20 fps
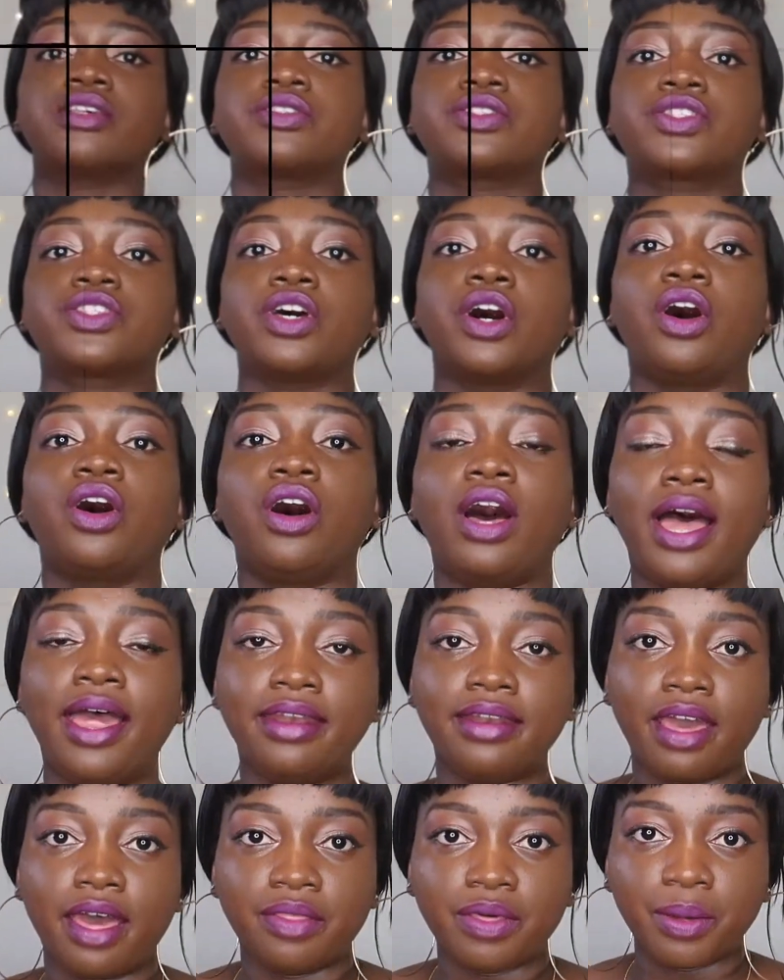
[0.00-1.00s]
So
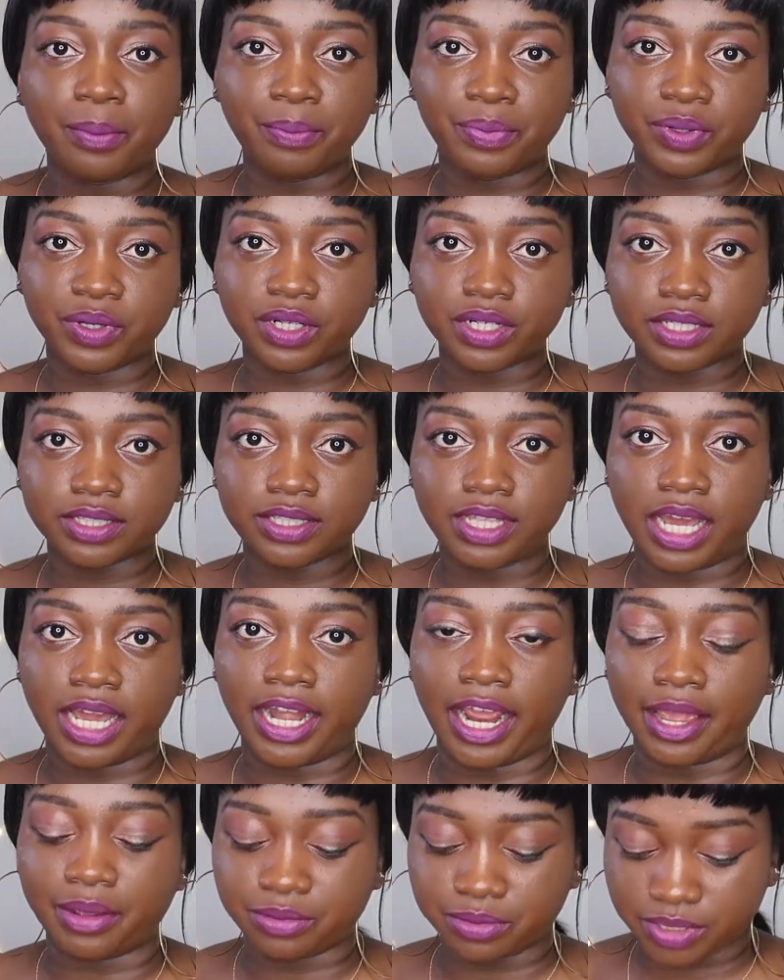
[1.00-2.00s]
another book
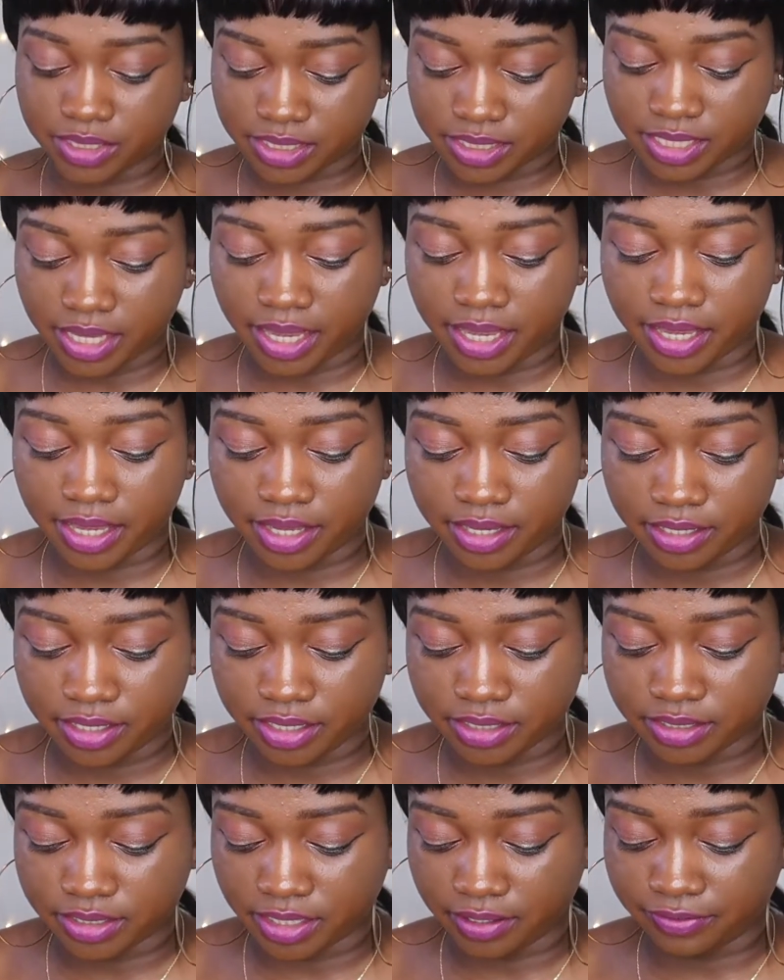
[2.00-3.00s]
that I would say
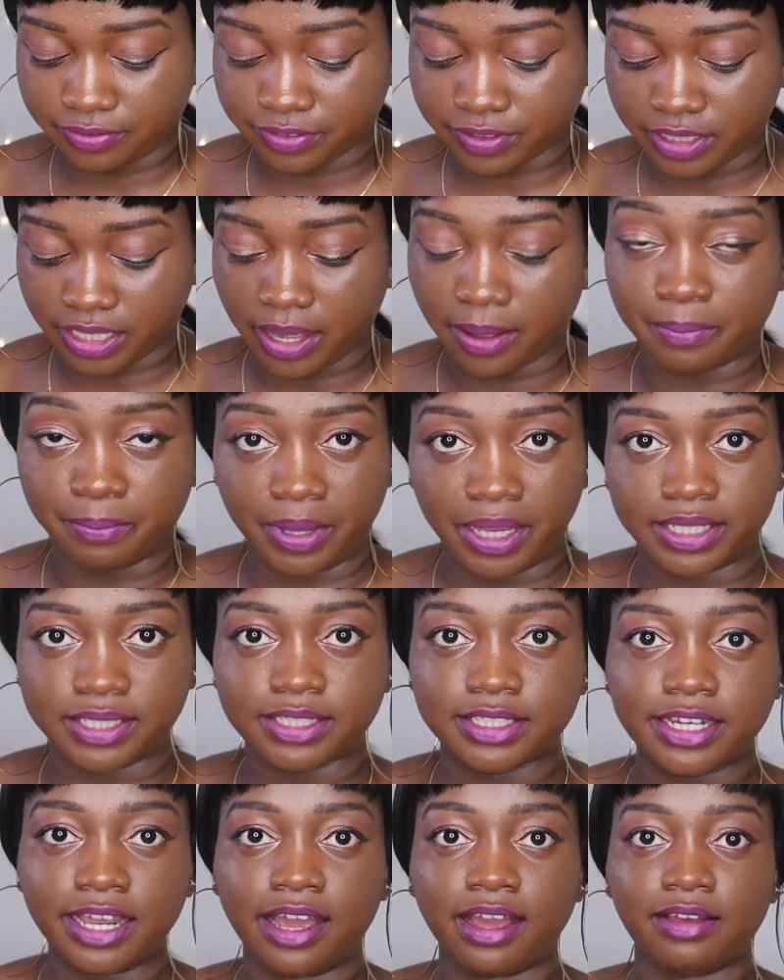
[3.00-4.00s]
is definitely a
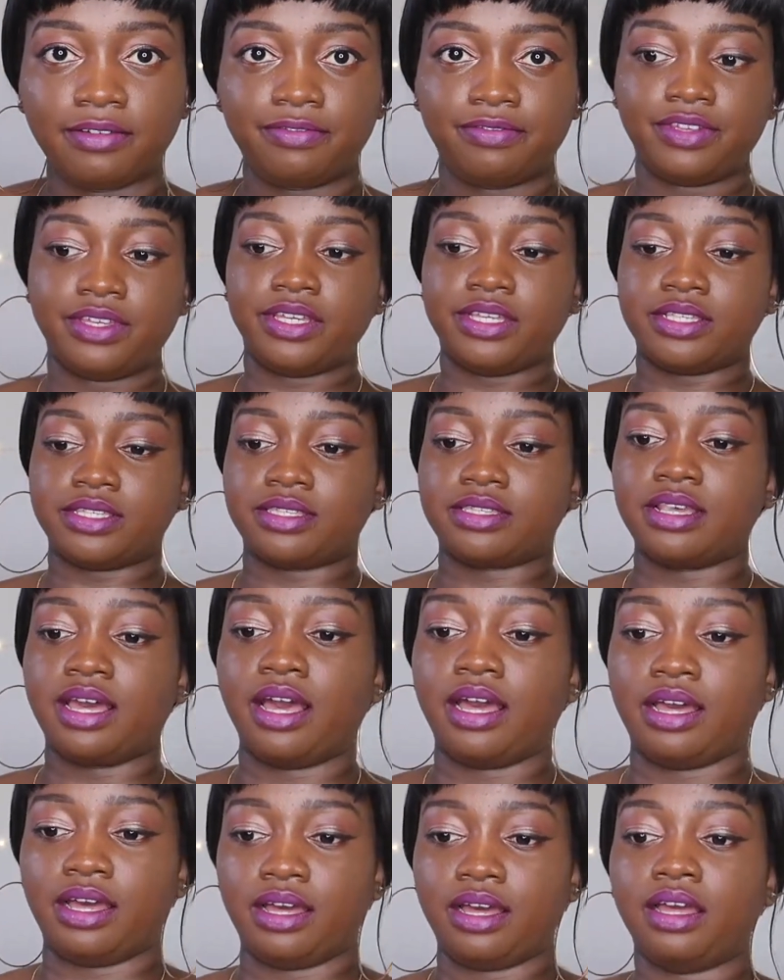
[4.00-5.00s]
must-have is
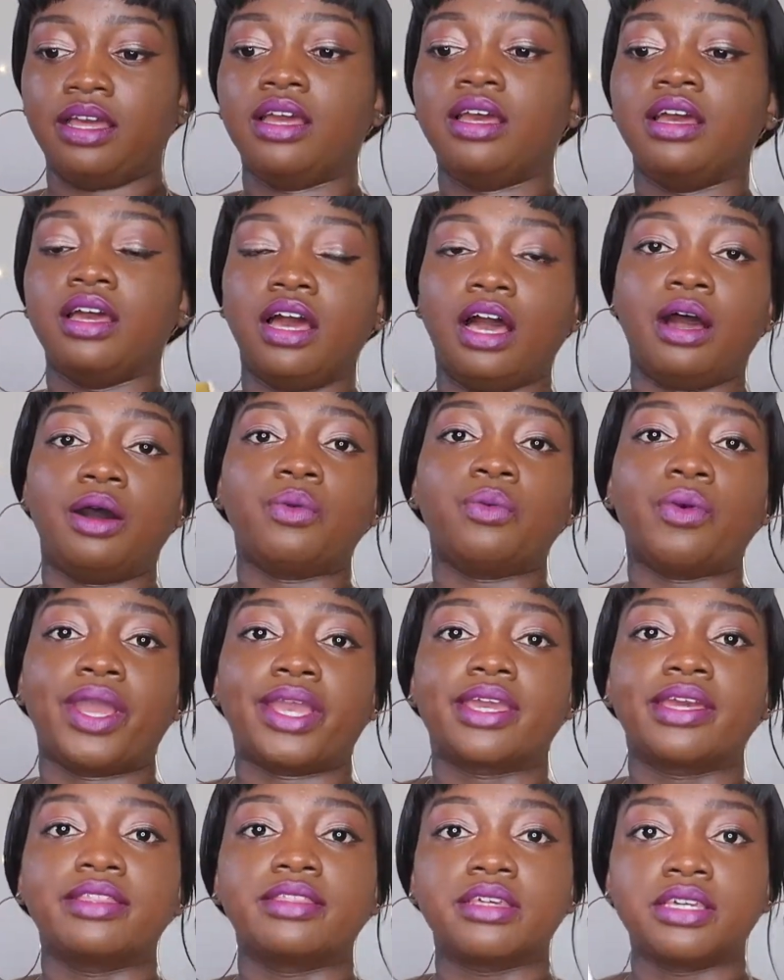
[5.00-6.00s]

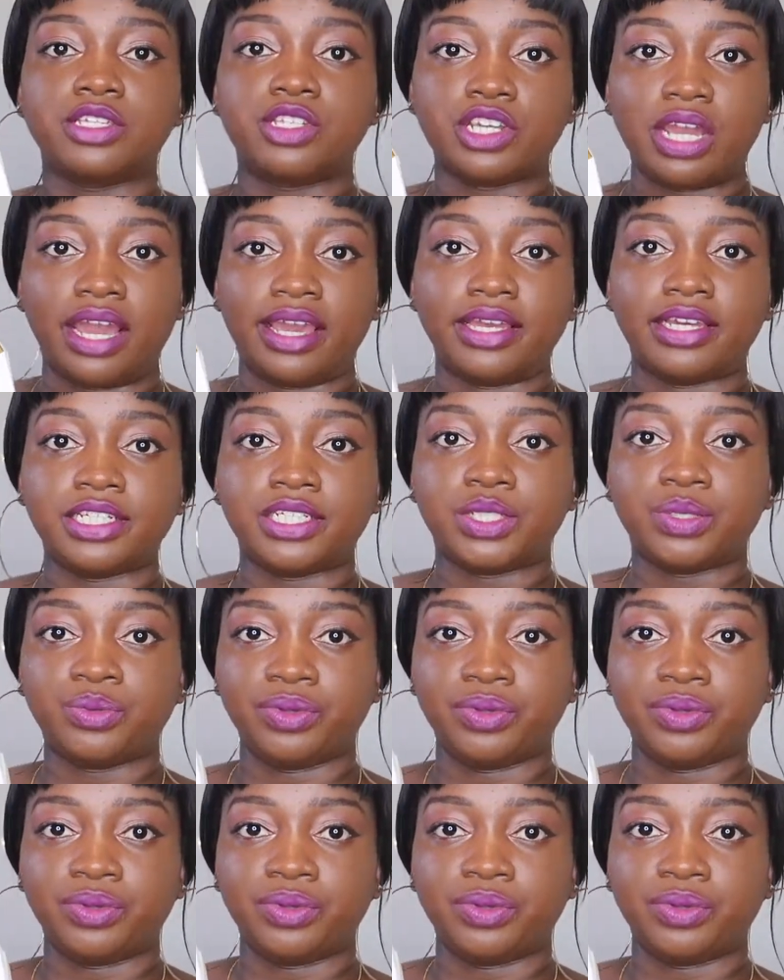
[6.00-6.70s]
Awaken the Giant